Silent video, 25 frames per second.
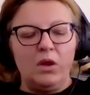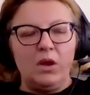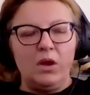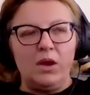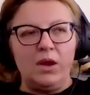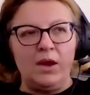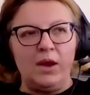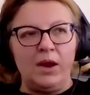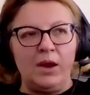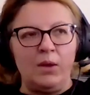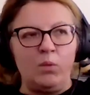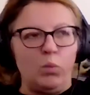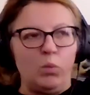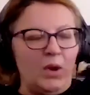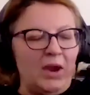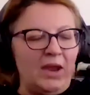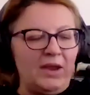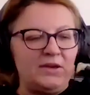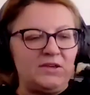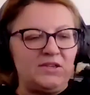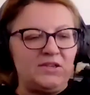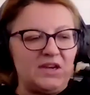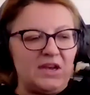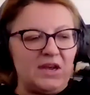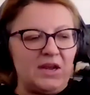and I
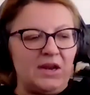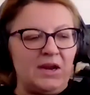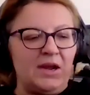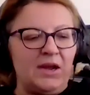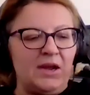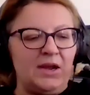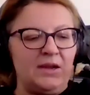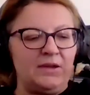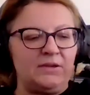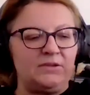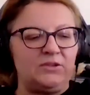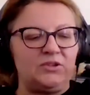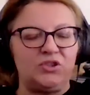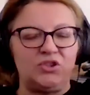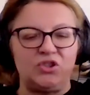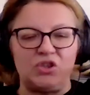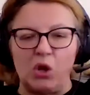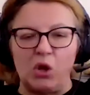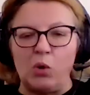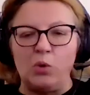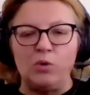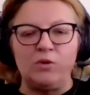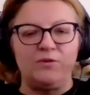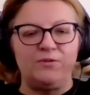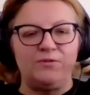went and I
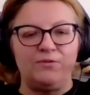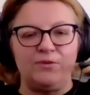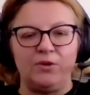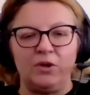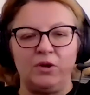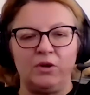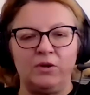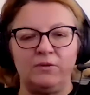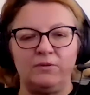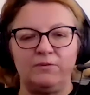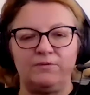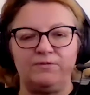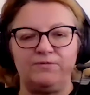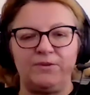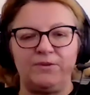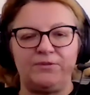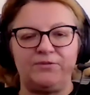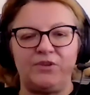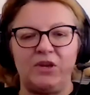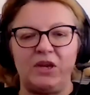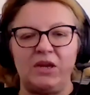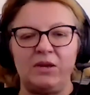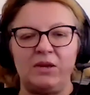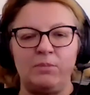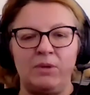soaked for
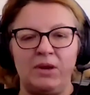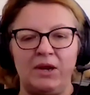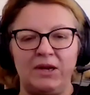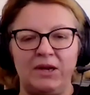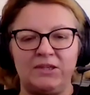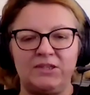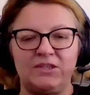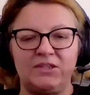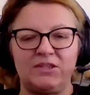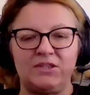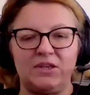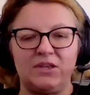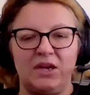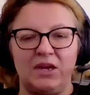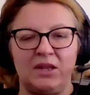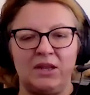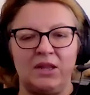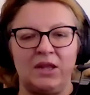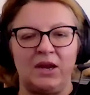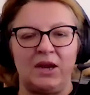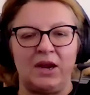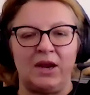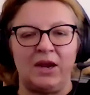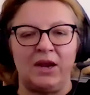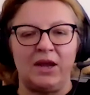15 minutes, and
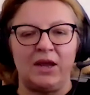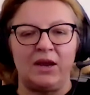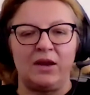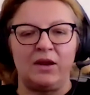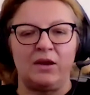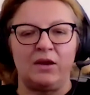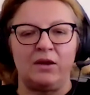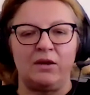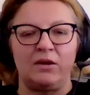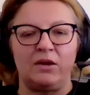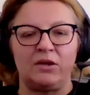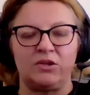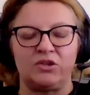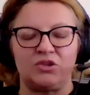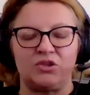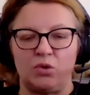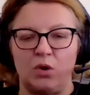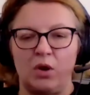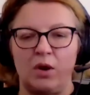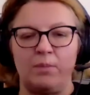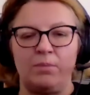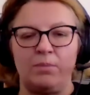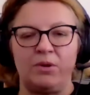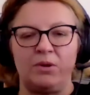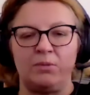then I got a
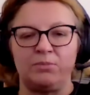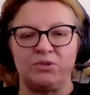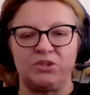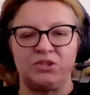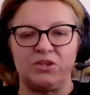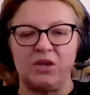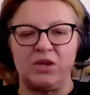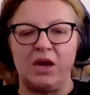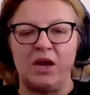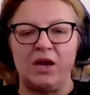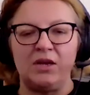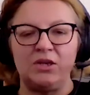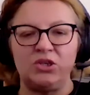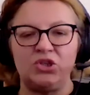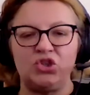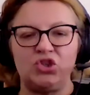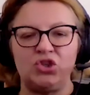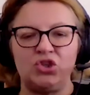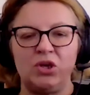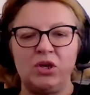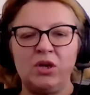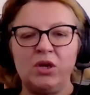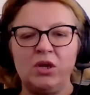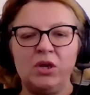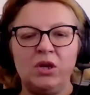scrub and a
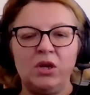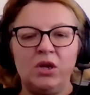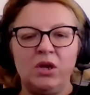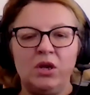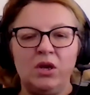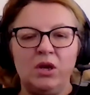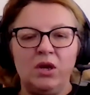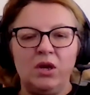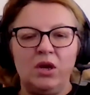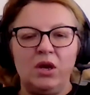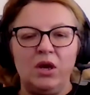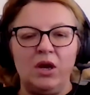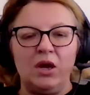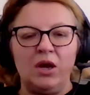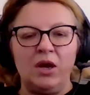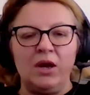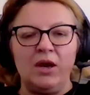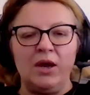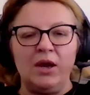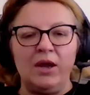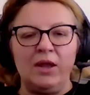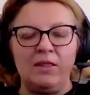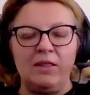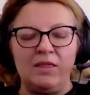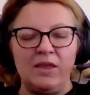massage,
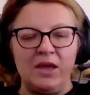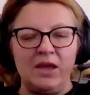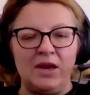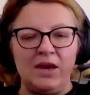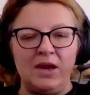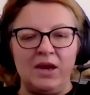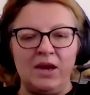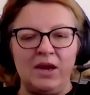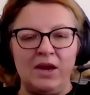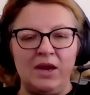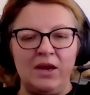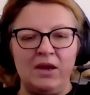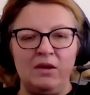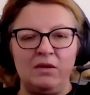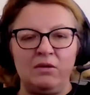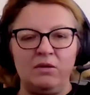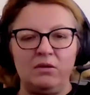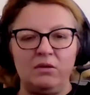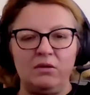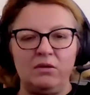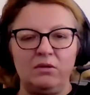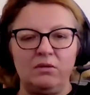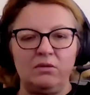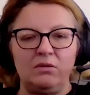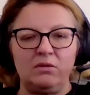and then I
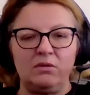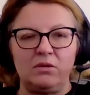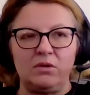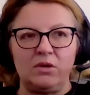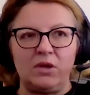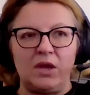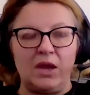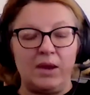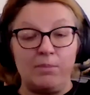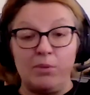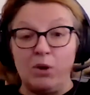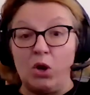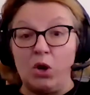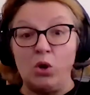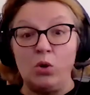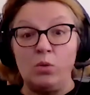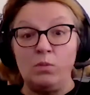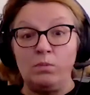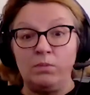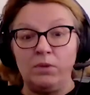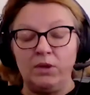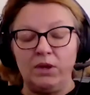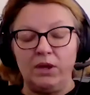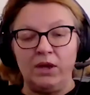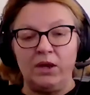came home,
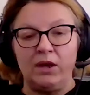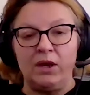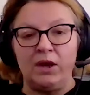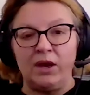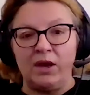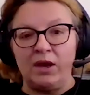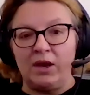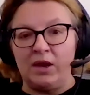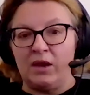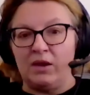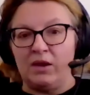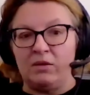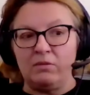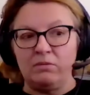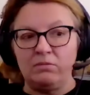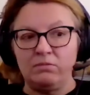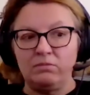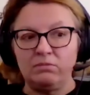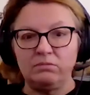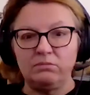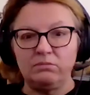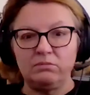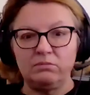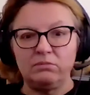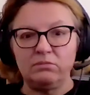and I
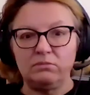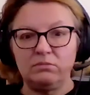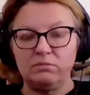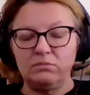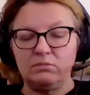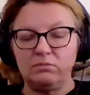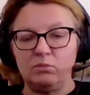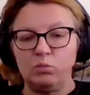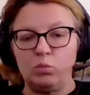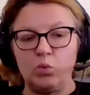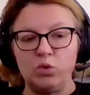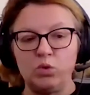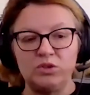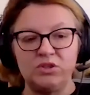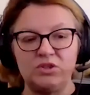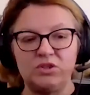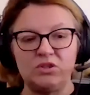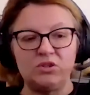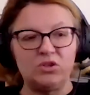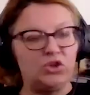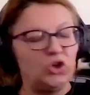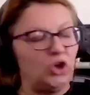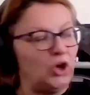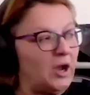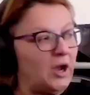was
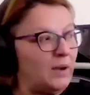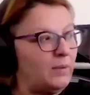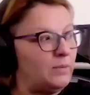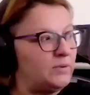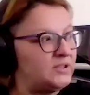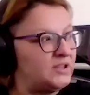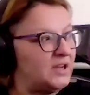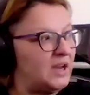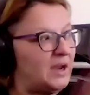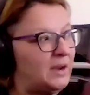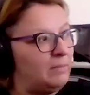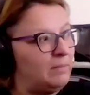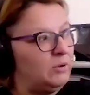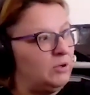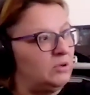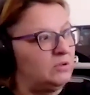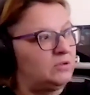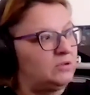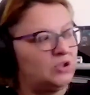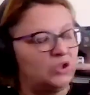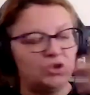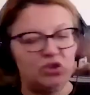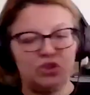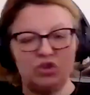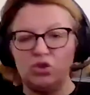able
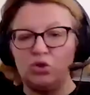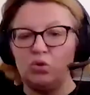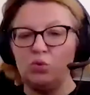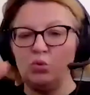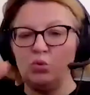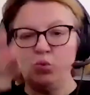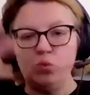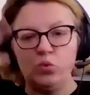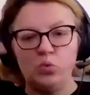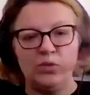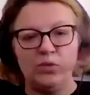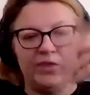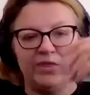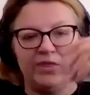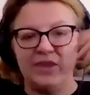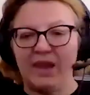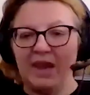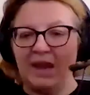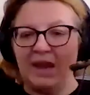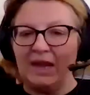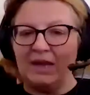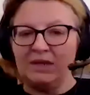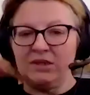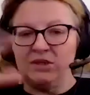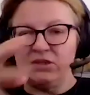to do
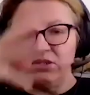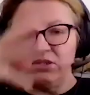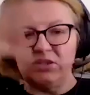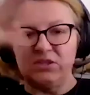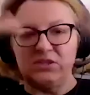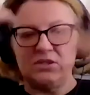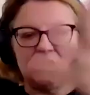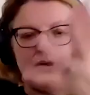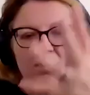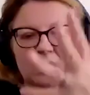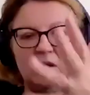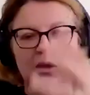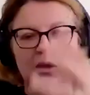things.